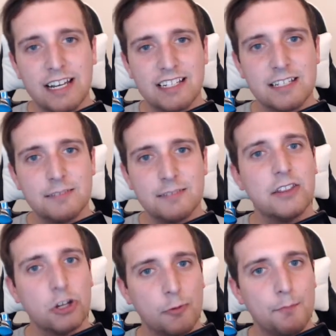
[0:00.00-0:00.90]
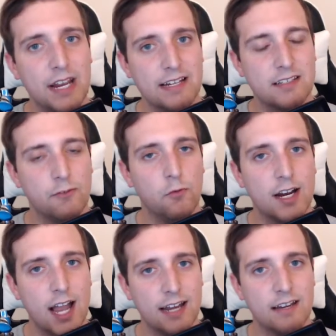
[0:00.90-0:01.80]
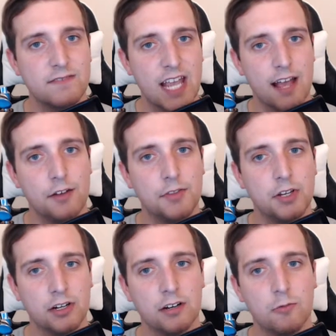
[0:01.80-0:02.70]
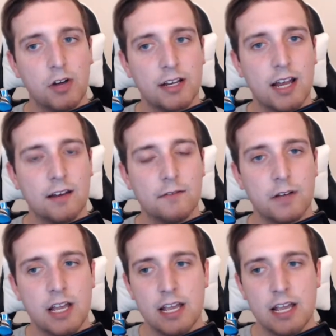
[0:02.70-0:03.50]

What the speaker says: expand their base of what kind of talent what kind of